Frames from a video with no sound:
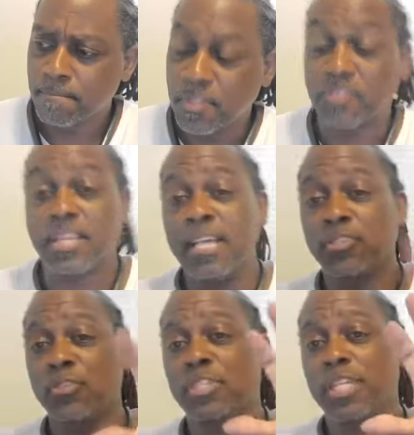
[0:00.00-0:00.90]
The
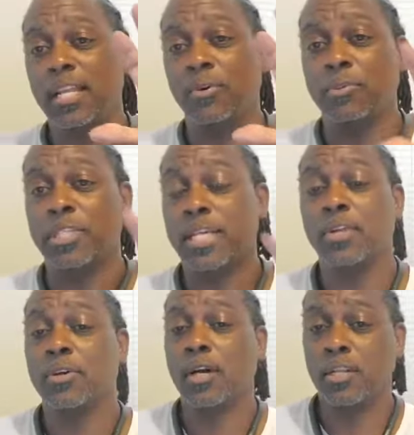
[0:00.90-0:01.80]
taser is yellow. It was a
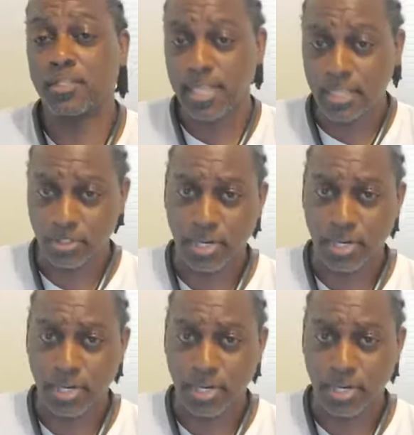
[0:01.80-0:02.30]
yellow colored taser.